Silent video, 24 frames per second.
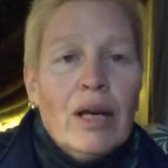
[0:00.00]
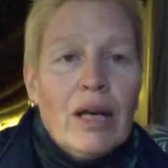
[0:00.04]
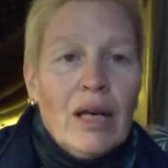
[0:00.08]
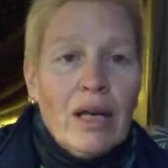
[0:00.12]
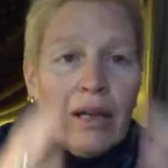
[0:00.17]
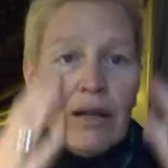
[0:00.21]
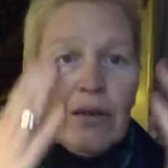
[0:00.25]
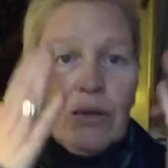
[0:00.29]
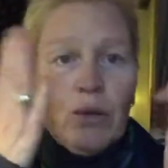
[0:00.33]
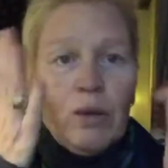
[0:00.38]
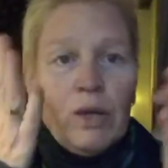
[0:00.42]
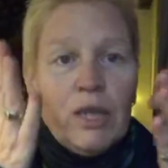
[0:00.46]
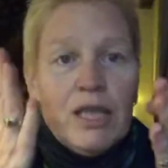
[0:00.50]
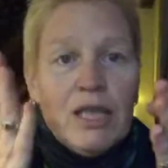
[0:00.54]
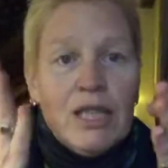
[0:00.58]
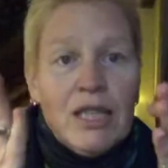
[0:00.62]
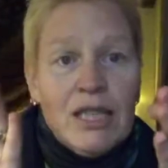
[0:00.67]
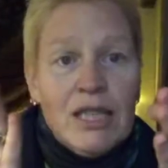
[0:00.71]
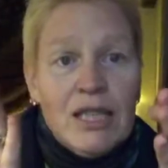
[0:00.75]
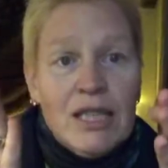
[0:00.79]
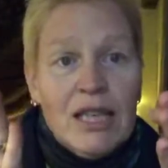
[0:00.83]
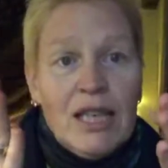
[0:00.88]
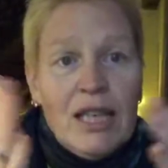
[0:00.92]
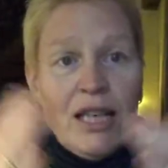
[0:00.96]
and
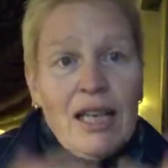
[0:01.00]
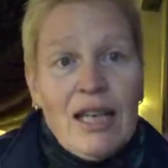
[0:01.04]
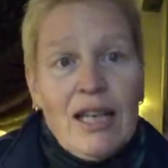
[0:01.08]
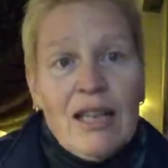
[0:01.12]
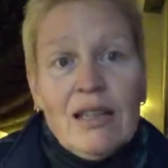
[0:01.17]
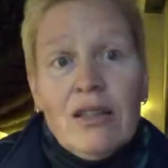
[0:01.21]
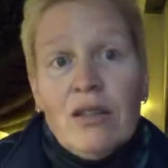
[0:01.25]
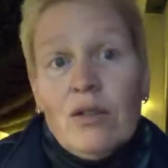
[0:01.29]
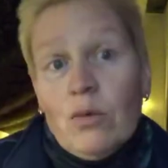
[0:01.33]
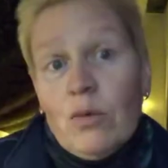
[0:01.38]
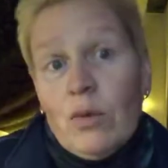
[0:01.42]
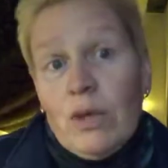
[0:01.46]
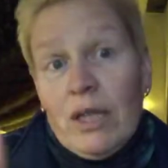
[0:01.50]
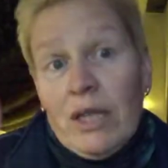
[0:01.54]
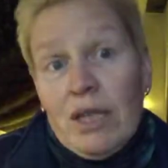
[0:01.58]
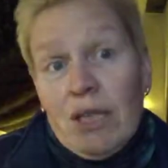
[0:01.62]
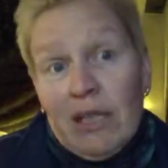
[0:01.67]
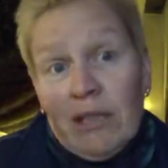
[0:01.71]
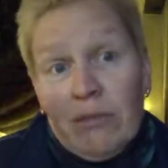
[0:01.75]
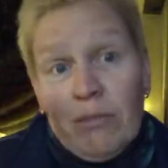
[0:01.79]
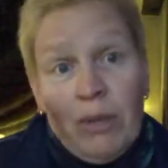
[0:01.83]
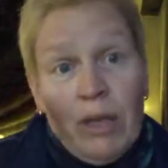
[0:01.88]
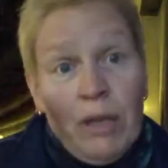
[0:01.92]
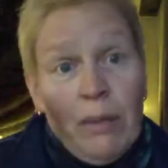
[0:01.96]
witness that,
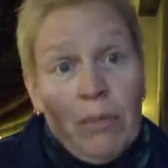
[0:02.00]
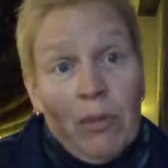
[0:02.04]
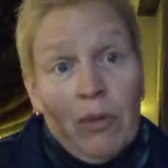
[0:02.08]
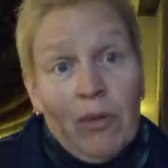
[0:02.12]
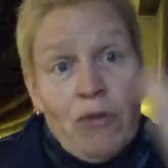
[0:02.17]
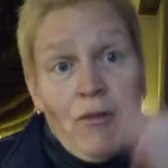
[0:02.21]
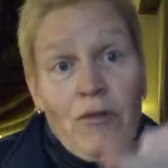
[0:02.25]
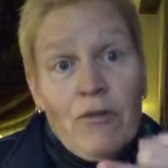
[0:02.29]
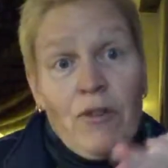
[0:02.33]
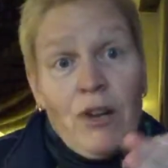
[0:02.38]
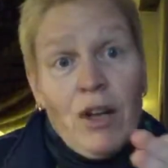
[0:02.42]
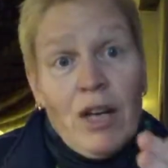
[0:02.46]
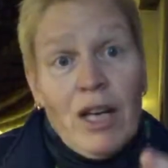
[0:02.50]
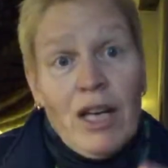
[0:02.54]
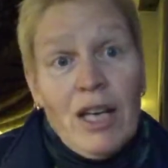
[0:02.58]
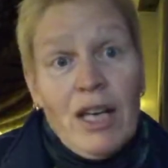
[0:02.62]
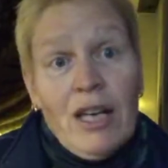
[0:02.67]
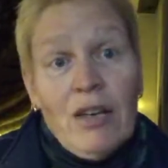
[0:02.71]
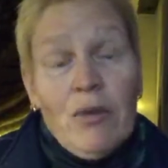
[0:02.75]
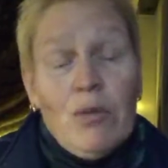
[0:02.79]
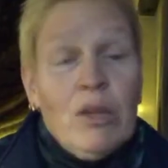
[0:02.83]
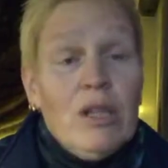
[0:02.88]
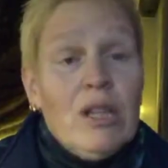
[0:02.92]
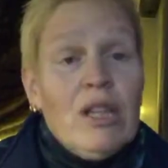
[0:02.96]
witness people
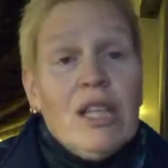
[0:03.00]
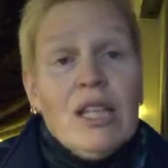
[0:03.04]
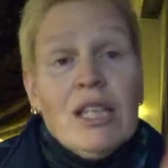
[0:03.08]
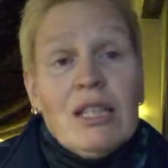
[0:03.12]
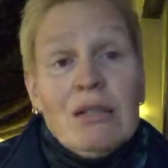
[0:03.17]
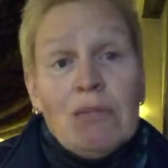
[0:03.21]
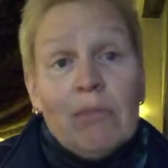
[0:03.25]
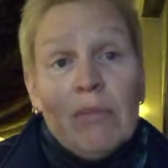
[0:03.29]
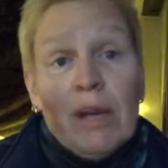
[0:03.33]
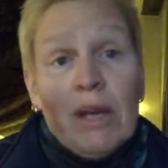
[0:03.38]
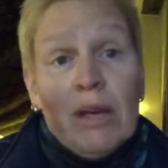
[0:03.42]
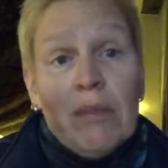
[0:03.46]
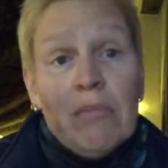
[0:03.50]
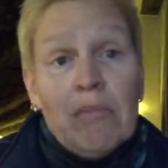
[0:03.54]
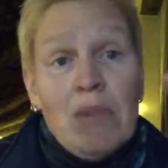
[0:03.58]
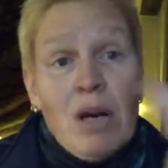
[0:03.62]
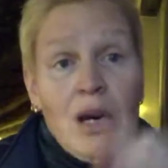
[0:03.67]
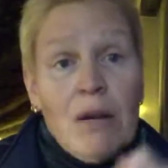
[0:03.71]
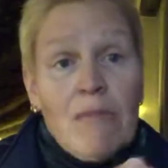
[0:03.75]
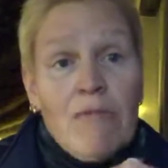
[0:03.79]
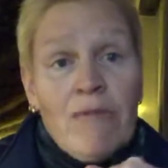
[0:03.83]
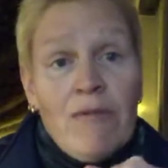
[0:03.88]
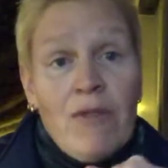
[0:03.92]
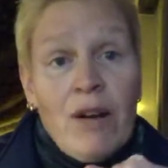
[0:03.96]
fighting, witness my
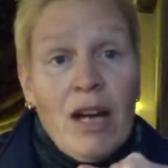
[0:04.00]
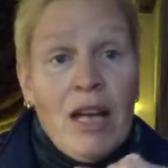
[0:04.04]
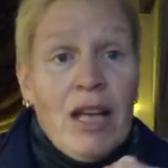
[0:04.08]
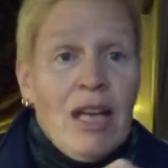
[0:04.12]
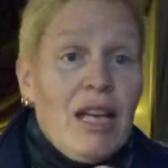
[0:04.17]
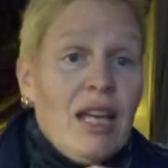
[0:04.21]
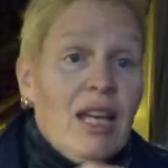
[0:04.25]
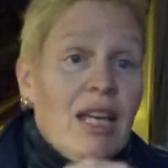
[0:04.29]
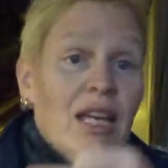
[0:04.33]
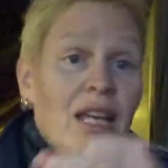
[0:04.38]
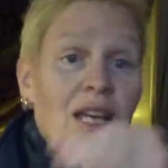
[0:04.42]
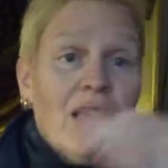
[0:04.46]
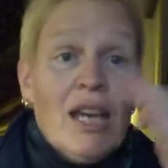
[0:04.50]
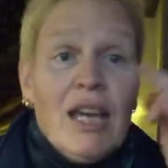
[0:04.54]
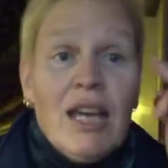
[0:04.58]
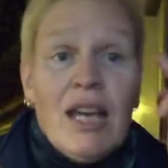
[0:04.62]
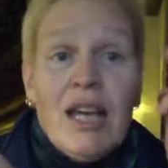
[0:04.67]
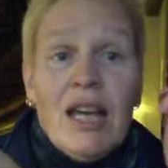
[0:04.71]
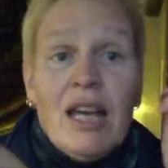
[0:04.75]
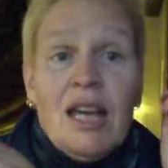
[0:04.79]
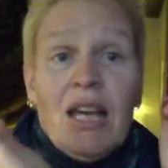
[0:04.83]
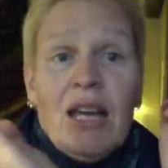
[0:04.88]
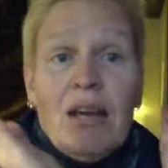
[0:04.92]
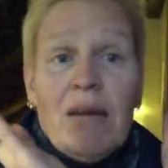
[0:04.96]
mom fighting,
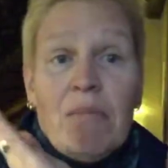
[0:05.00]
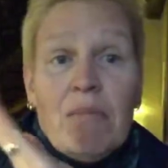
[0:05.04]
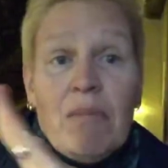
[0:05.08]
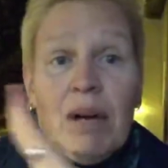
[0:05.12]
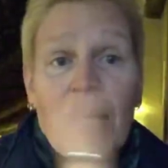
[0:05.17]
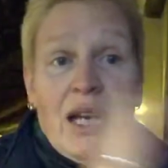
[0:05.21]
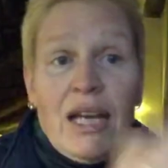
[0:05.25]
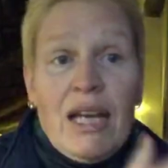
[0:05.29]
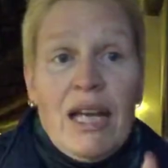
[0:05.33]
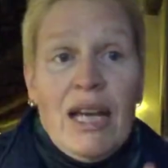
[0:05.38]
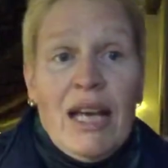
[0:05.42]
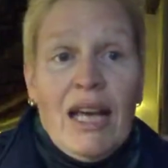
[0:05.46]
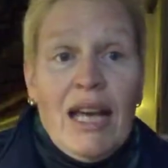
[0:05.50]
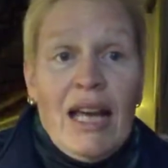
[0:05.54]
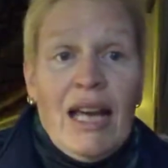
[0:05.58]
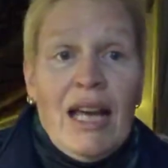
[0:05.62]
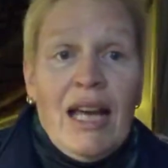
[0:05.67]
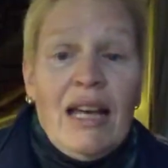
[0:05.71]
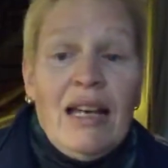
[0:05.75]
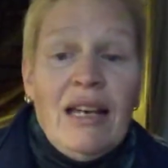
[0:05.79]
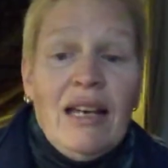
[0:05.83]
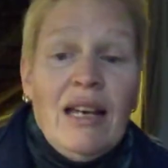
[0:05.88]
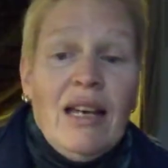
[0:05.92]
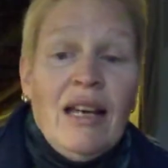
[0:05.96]
my
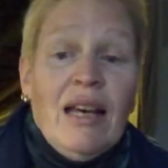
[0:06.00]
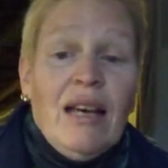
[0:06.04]
dad